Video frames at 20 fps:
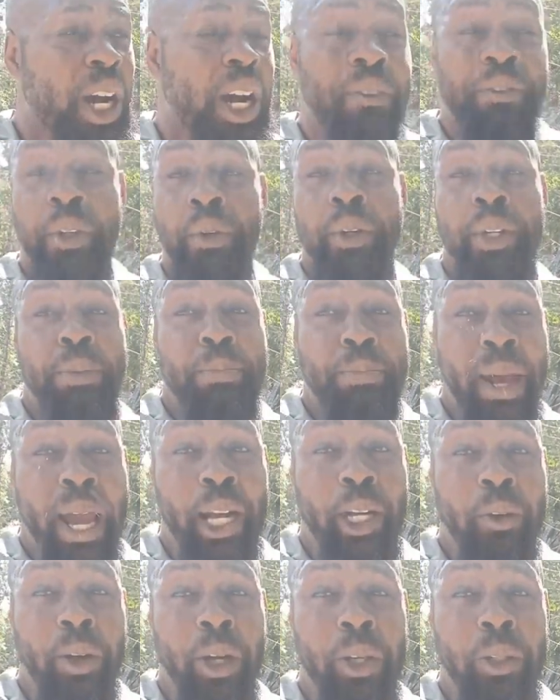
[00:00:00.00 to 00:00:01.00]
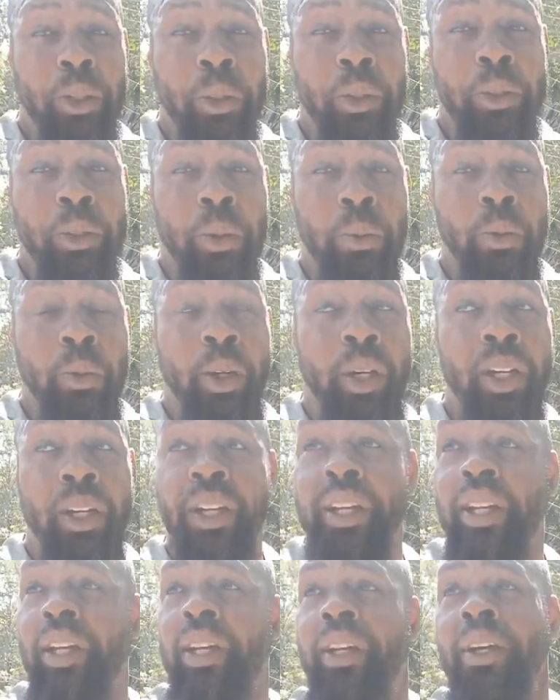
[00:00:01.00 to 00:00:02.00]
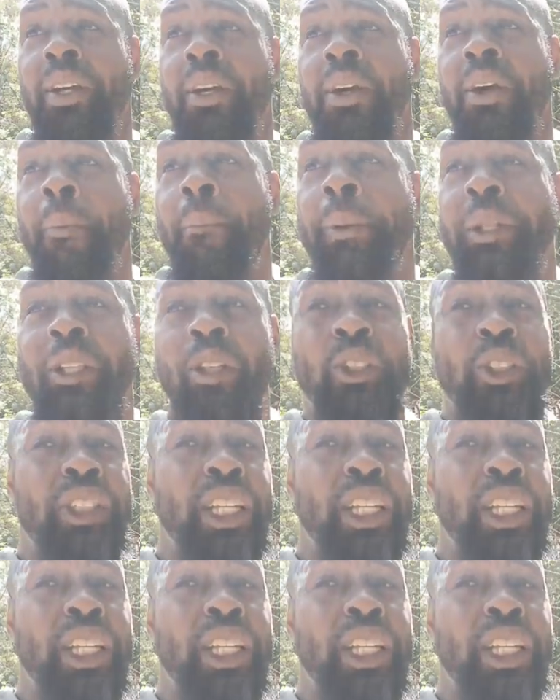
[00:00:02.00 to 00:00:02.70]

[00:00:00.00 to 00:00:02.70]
of you in the background doing some work, but there's